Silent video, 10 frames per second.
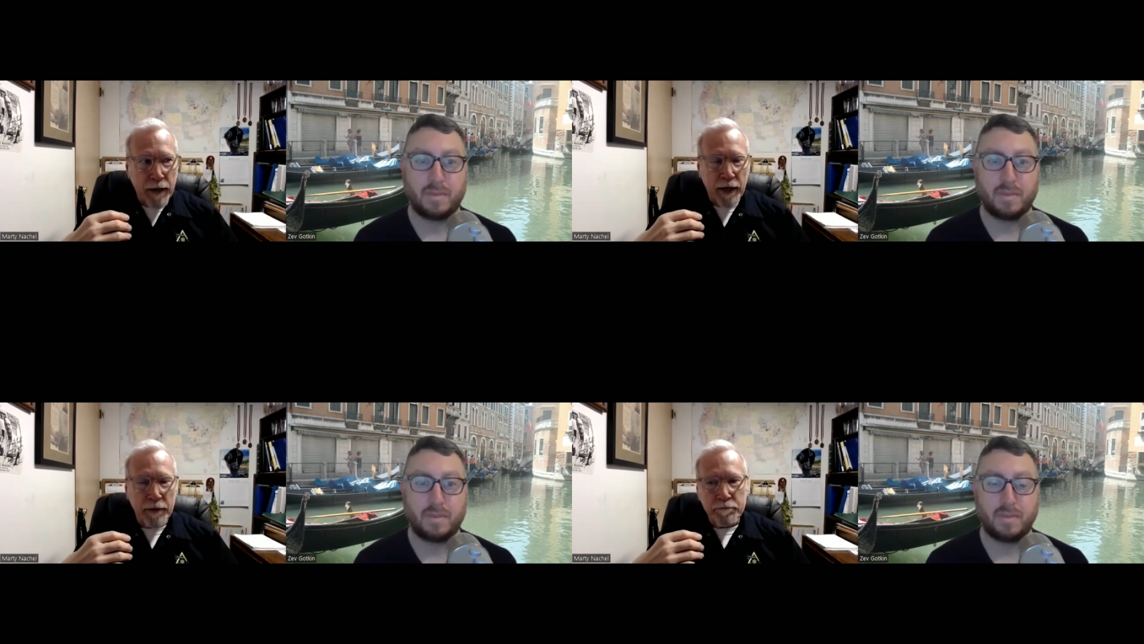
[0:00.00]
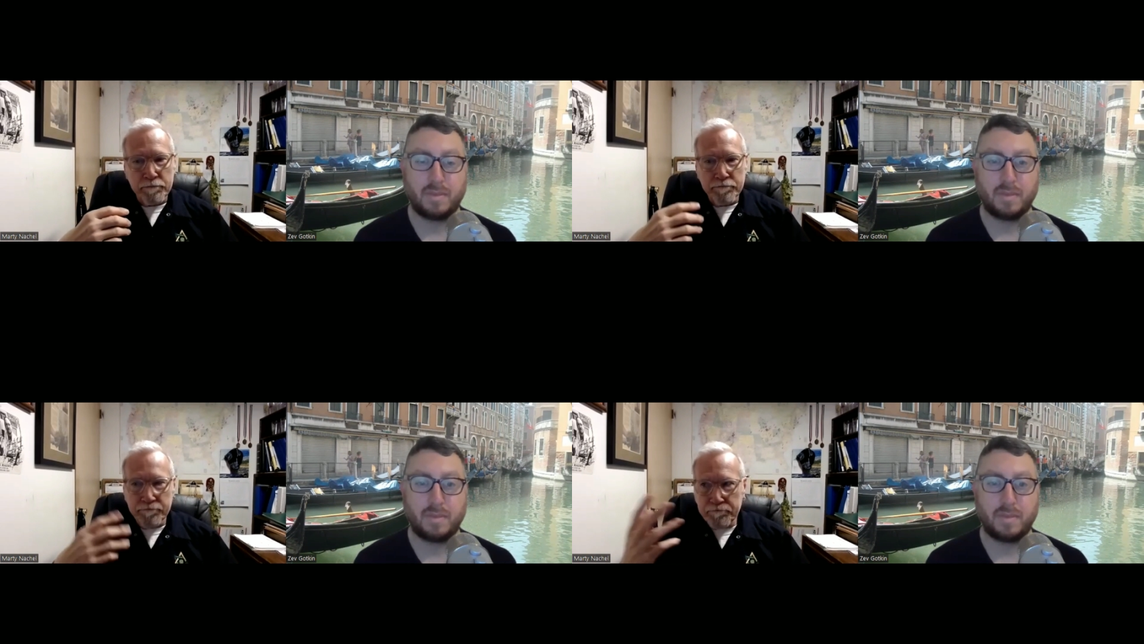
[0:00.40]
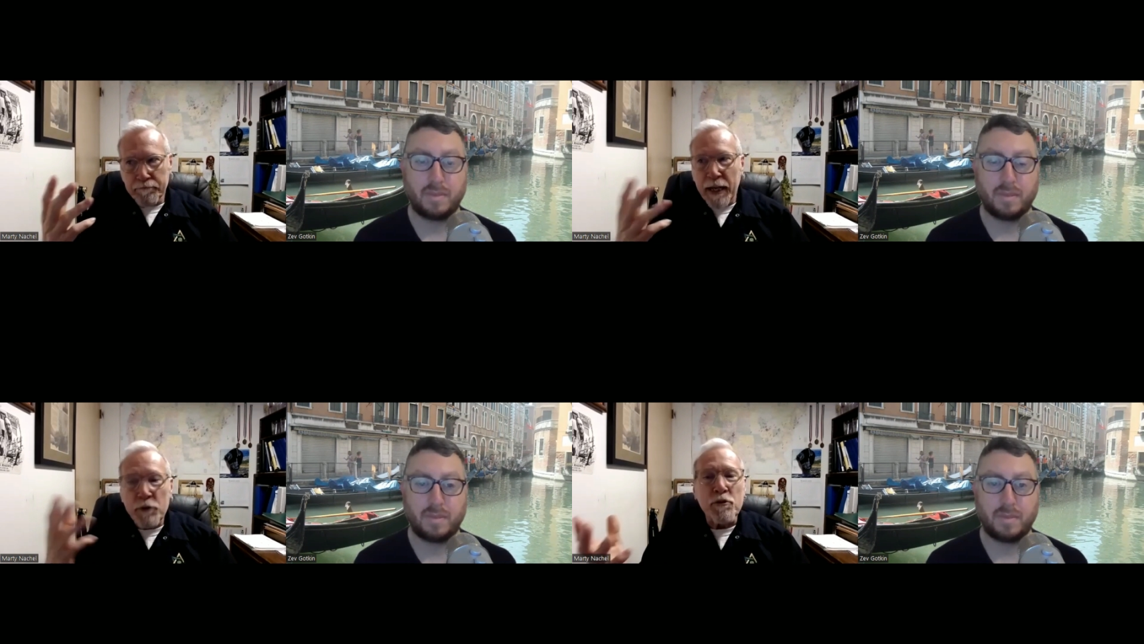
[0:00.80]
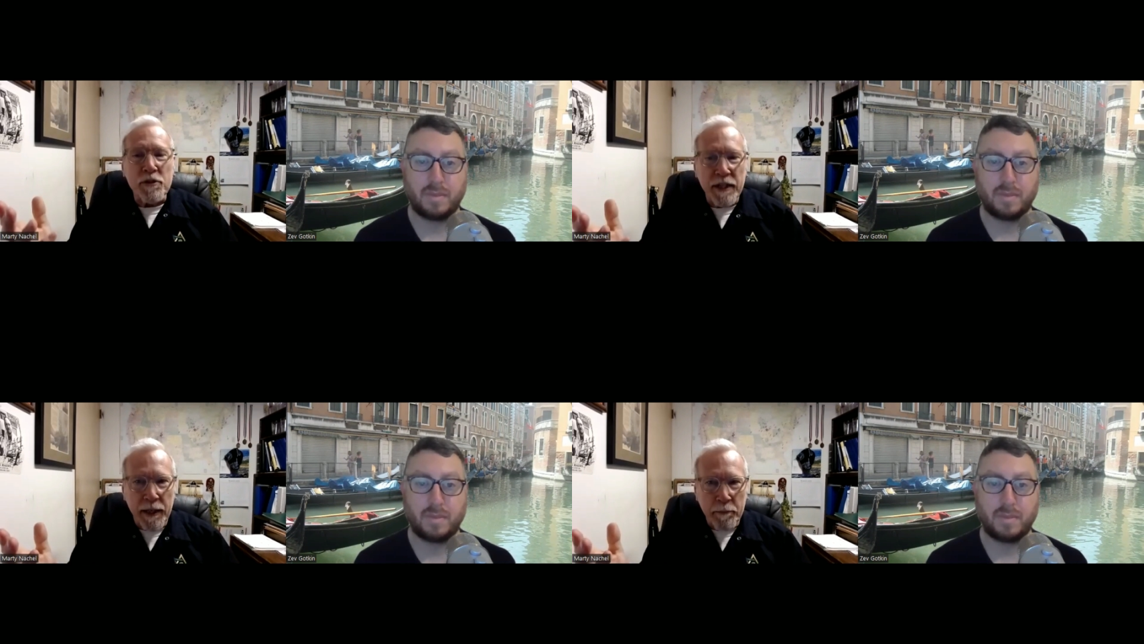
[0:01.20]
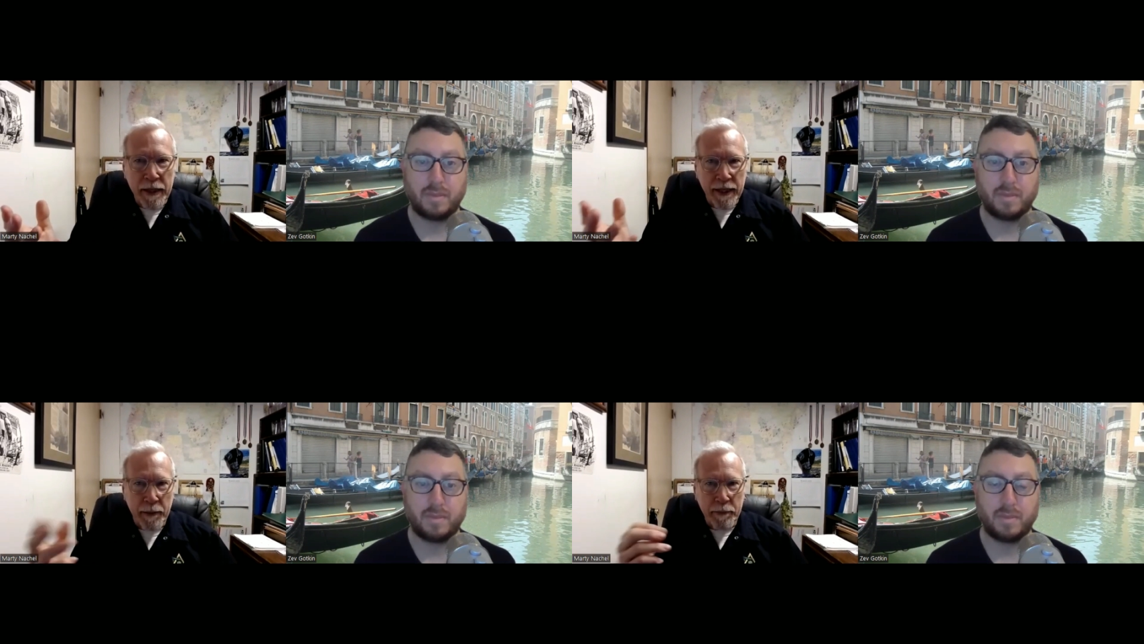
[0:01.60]
Speaker 1: are interested in
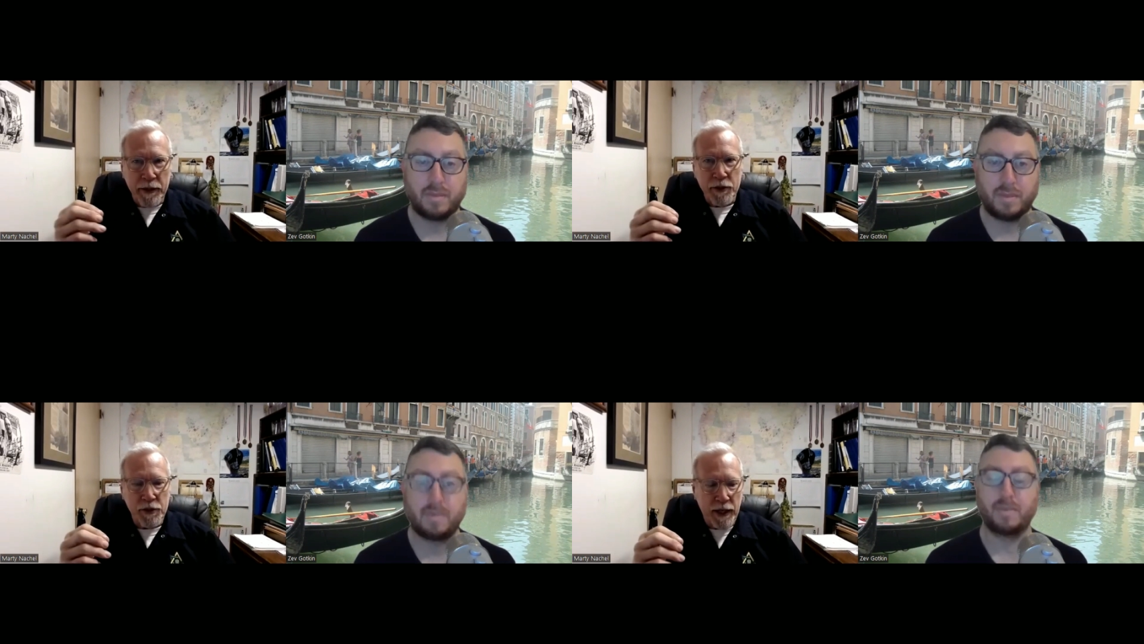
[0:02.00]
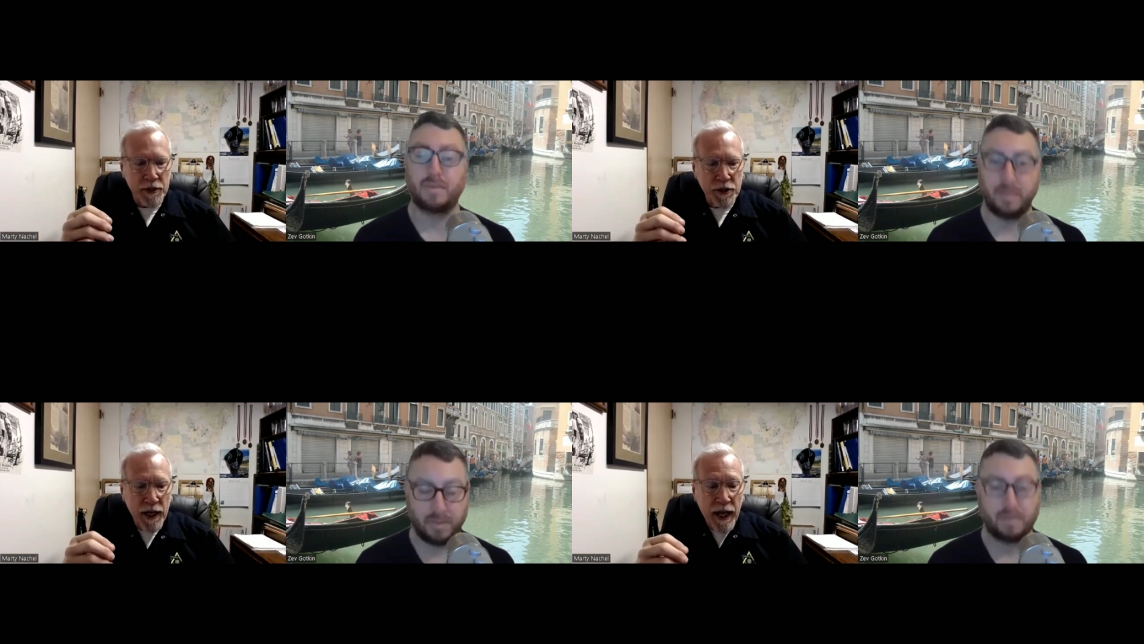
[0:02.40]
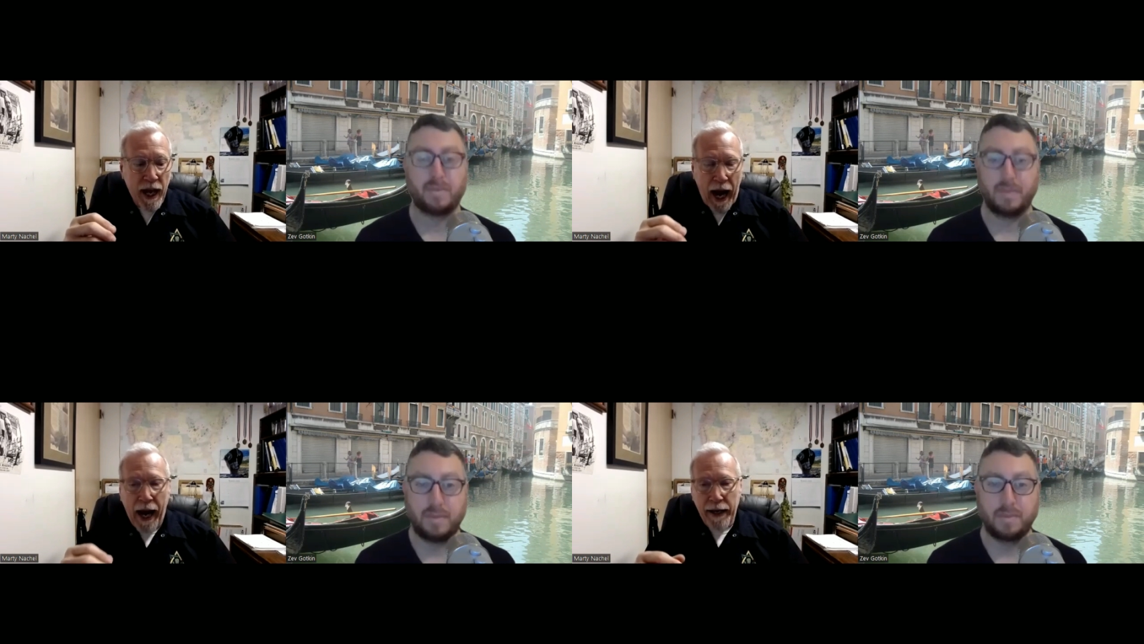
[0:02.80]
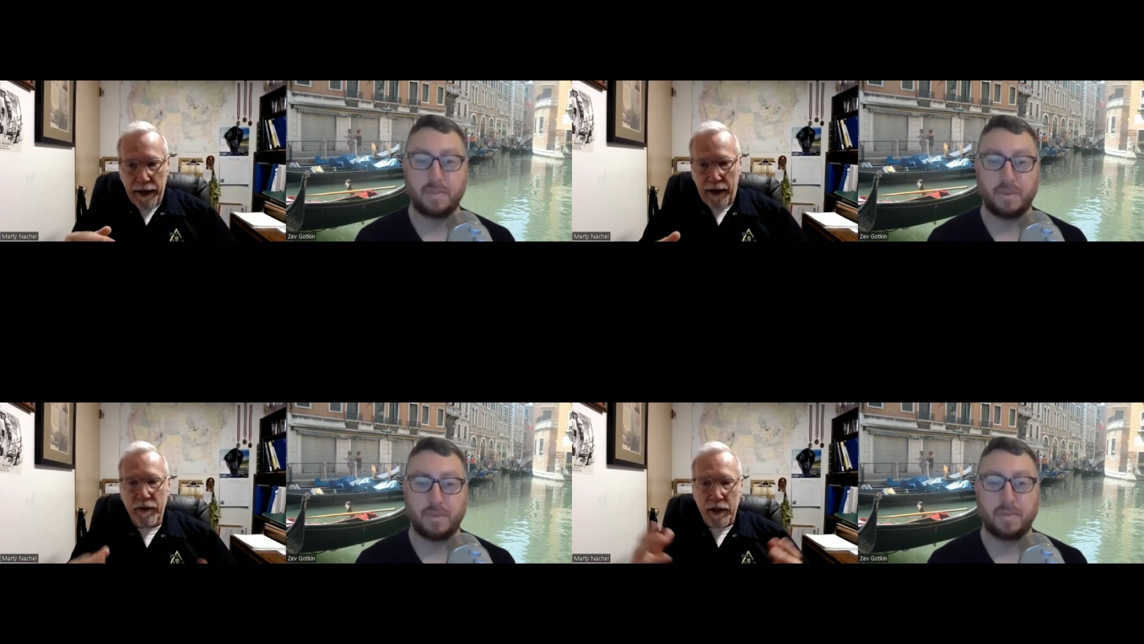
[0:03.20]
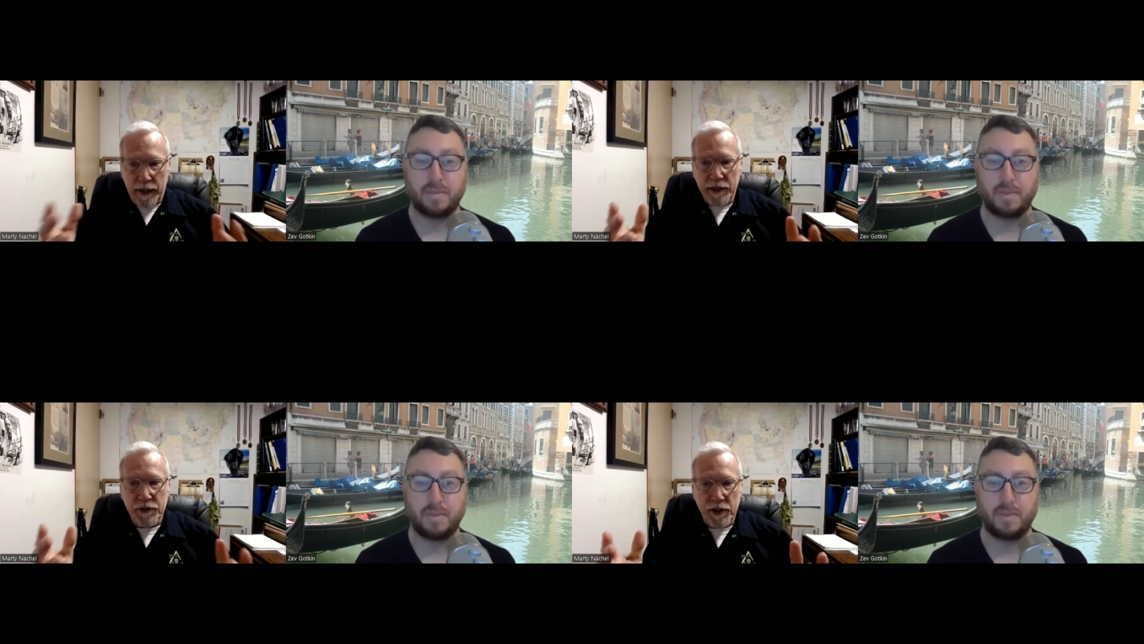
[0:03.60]
being a beer judge, I have a
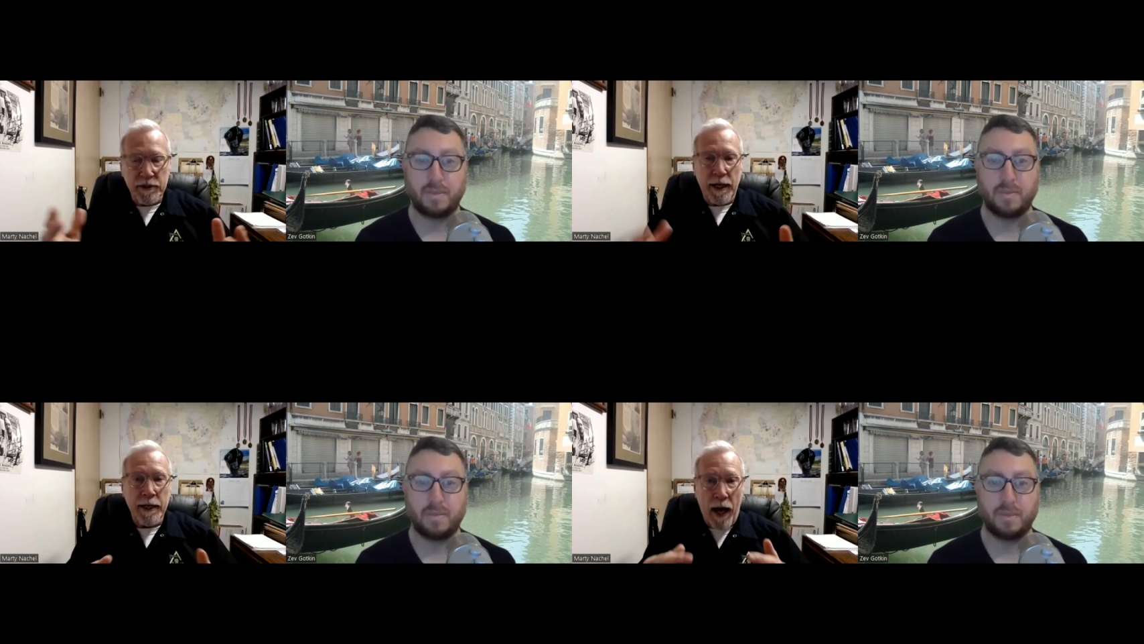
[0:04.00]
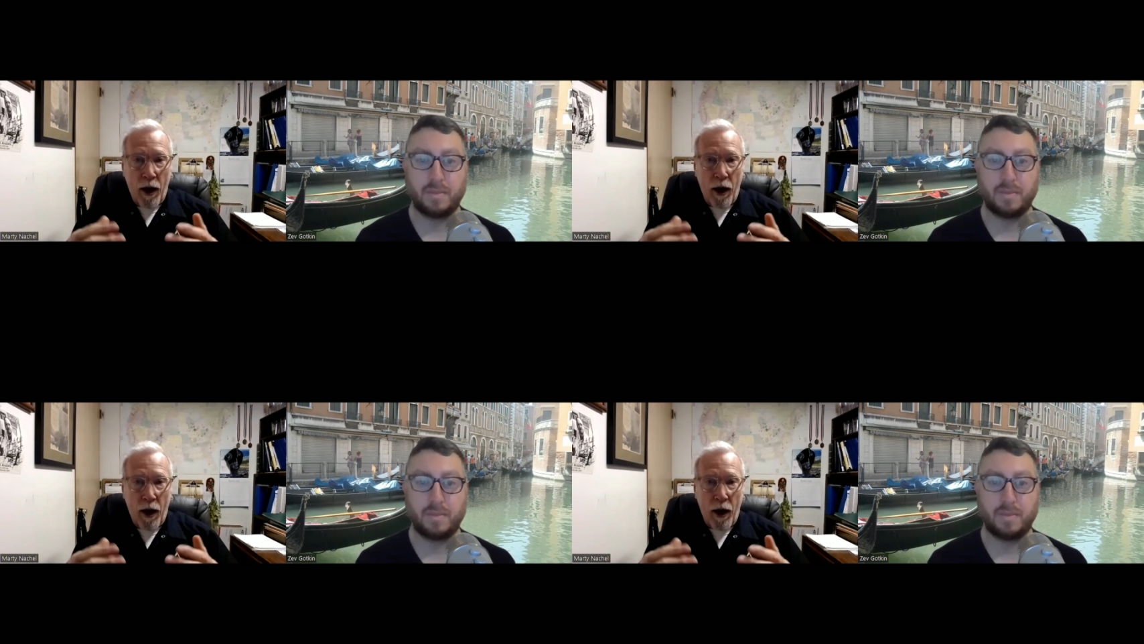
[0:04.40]
class just on